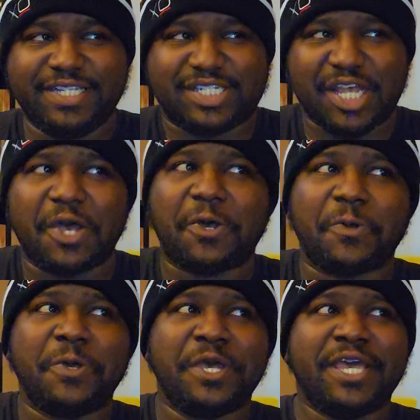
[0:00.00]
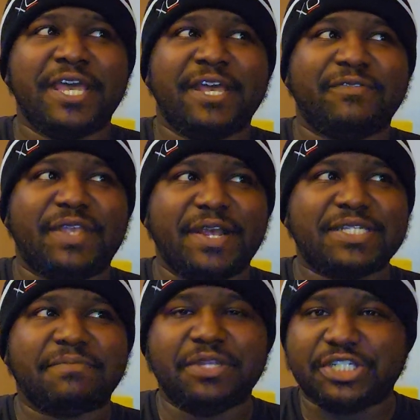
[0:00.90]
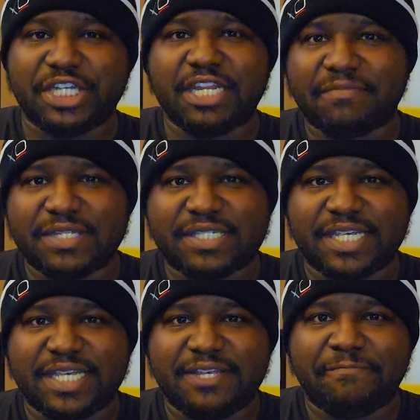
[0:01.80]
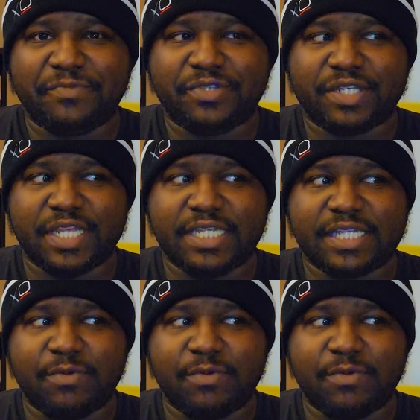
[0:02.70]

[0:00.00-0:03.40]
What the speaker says: So there's some legitimacy to this.